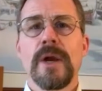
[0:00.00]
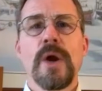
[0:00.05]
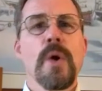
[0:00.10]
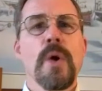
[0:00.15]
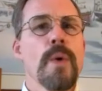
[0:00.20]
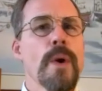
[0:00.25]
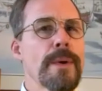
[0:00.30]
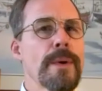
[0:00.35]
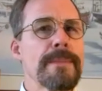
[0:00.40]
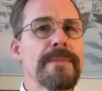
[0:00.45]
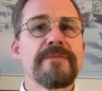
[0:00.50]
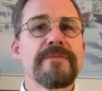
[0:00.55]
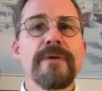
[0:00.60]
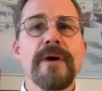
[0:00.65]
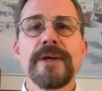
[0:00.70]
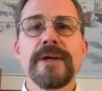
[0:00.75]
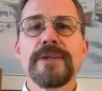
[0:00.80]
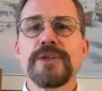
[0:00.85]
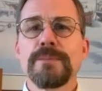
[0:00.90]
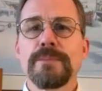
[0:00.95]
where we
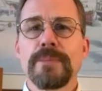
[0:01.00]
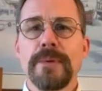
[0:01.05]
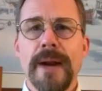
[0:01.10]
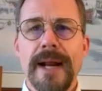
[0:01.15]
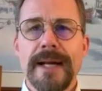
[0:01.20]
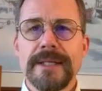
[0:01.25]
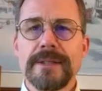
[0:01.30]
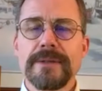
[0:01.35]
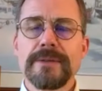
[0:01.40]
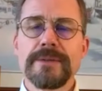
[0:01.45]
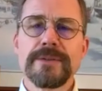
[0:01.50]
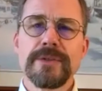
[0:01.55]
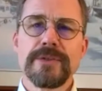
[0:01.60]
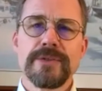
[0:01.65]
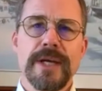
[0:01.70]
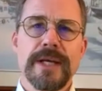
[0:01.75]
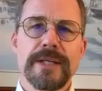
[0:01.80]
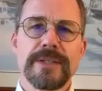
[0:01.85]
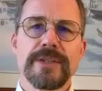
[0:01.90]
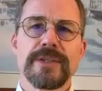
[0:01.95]
provide you practical
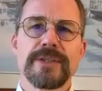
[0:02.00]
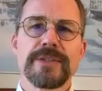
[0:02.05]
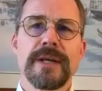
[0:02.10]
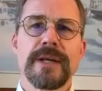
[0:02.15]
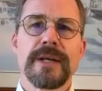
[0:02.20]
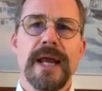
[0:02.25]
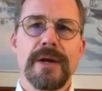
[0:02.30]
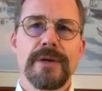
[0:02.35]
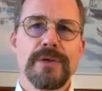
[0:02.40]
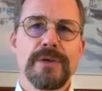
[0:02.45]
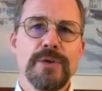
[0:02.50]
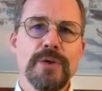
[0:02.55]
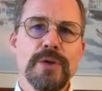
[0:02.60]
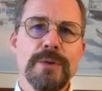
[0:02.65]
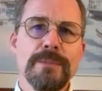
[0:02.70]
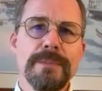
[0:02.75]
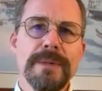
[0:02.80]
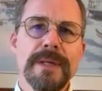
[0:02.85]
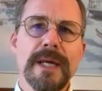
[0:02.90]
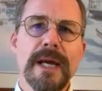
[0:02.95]
suggestions on how you
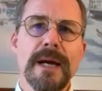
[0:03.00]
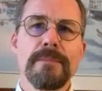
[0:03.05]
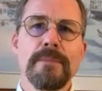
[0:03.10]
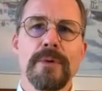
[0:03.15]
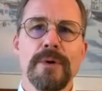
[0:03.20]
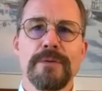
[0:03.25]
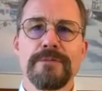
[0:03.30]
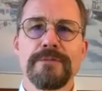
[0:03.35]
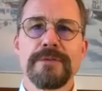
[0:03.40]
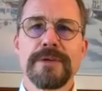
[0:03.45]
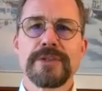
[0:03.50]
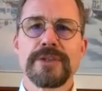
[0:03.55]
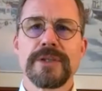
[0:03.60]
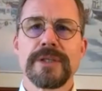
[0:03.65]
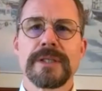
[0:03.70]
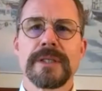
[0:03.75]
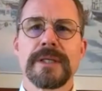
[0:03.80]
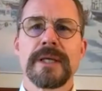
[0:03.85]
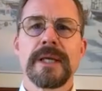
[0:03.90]
can become more efficient